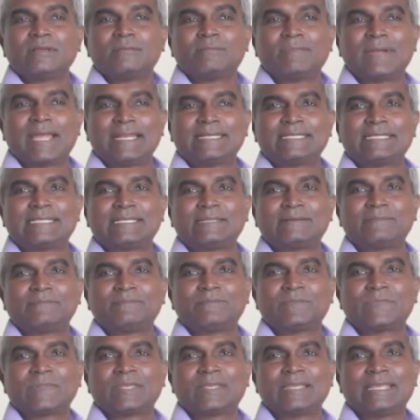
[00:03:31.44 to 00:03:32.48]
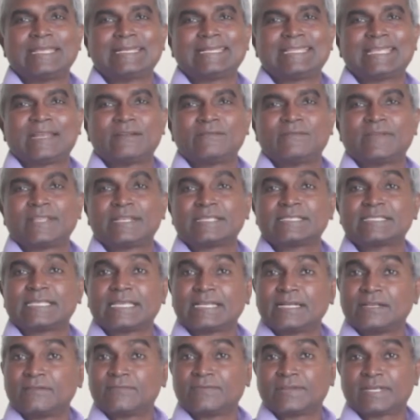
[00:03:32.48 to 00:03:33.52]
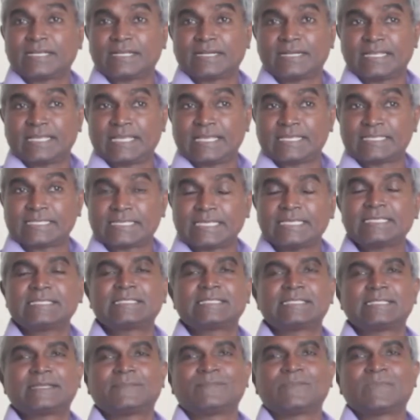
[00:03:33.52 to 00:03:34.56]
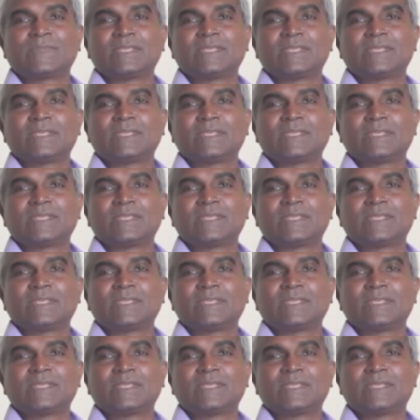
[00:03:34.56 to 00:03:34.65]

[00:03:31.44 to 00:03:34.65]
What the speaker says: but it can very significantly assist